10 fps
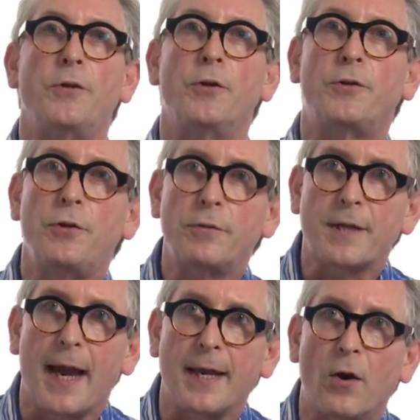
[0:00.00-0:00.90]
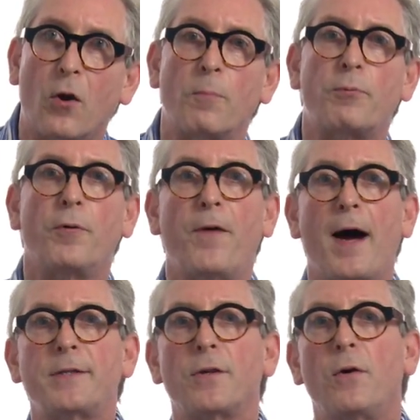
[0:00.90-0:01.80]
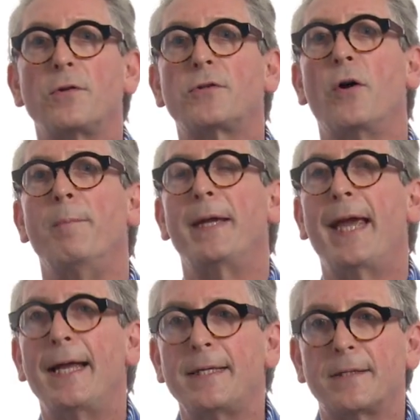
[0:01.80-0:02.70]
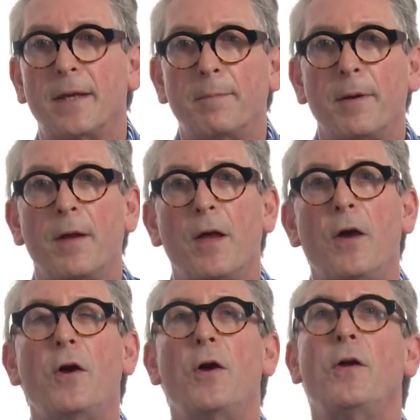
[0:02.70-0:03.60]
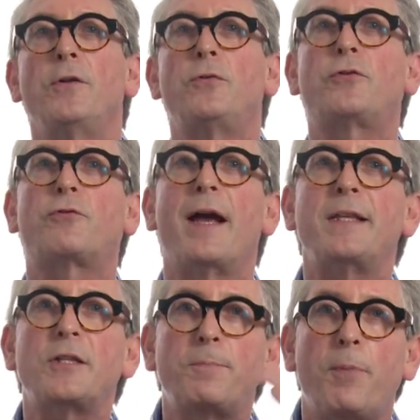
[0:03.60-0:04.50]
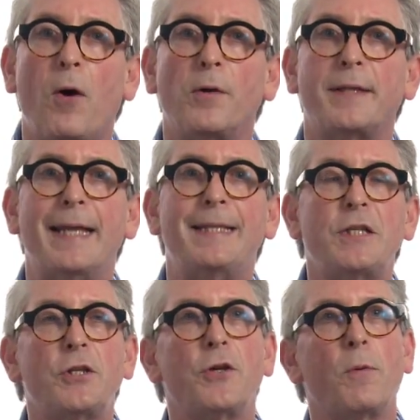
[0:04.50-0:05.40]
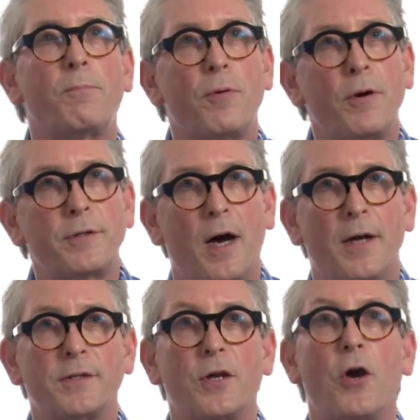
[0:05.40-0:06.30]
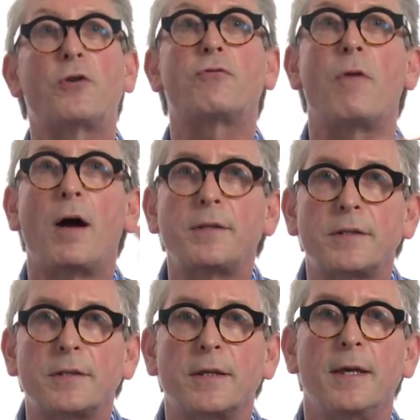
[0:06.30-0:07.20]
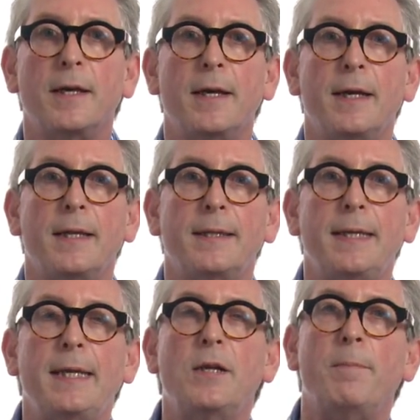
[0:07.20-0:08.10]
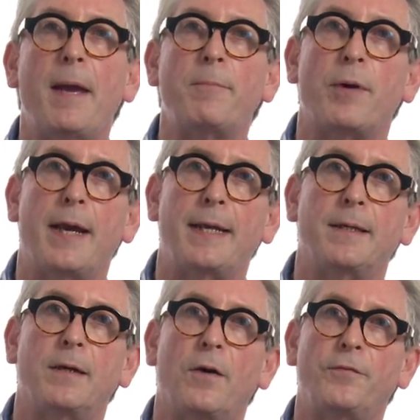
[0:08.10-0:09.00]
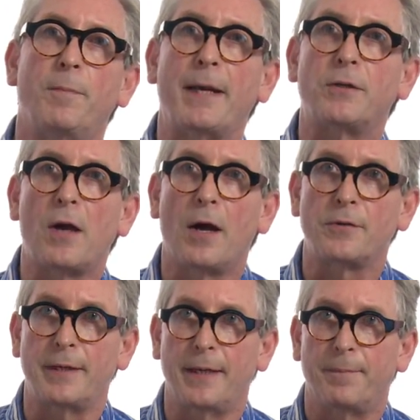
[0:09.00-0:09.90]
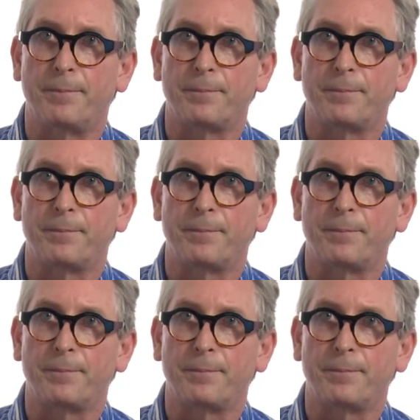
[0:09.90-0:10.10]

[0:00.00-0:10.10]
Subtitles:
The Q cycle provides also a mechanism to transport additional protons across the inner membrane of the mitochondria.